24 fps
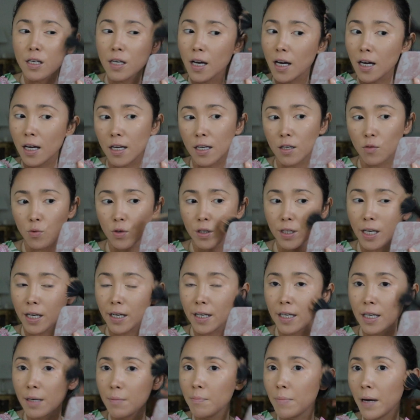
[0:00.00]
and we're
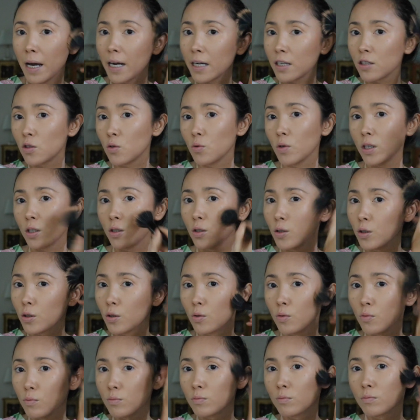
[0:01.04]
getting him back to a good,
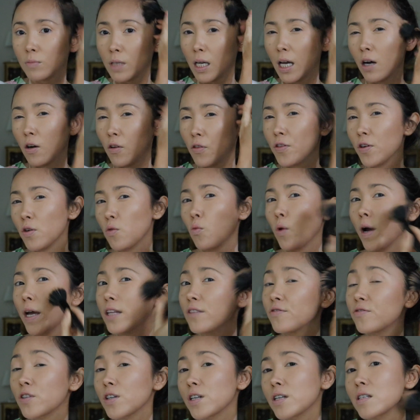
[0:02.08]
healthy weight
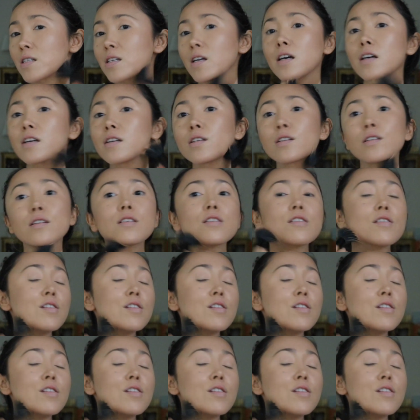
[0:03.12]
for his size.